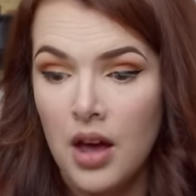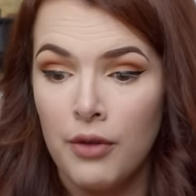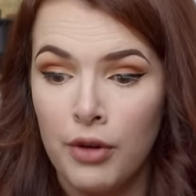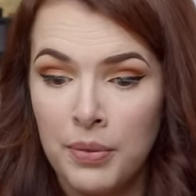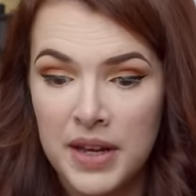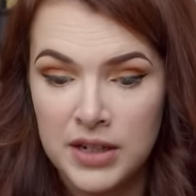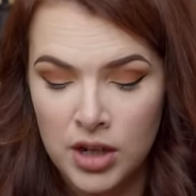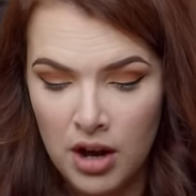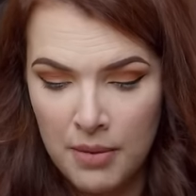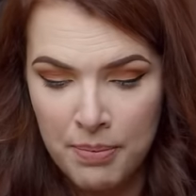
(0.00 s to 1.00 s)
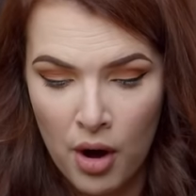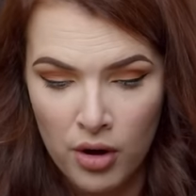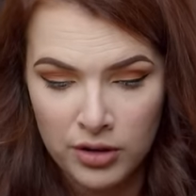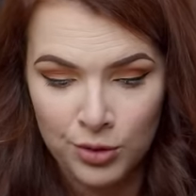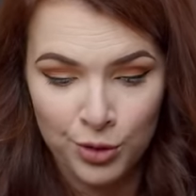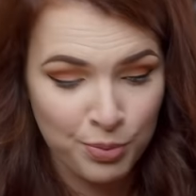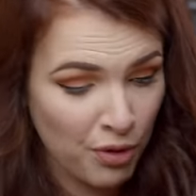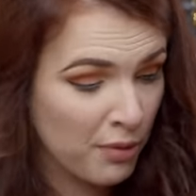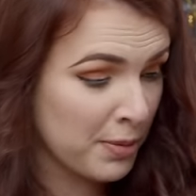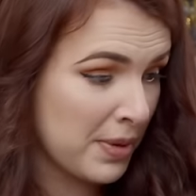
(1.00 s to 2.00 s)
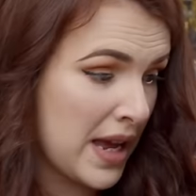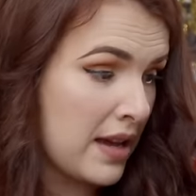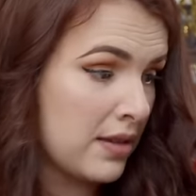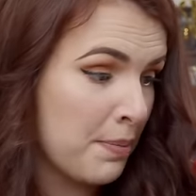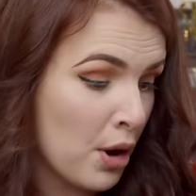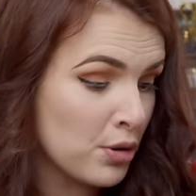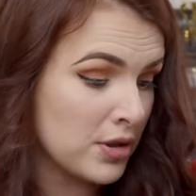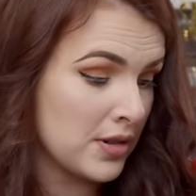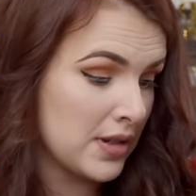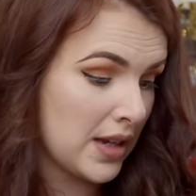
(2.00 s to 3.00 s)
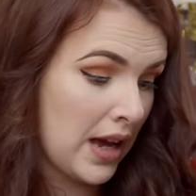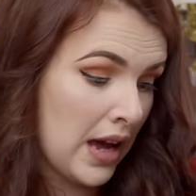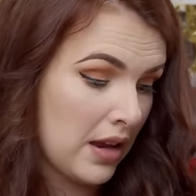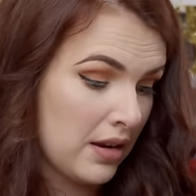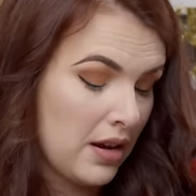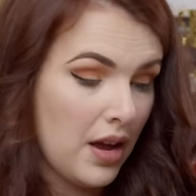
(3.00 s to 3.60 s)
from the entire box was probably the potions kit.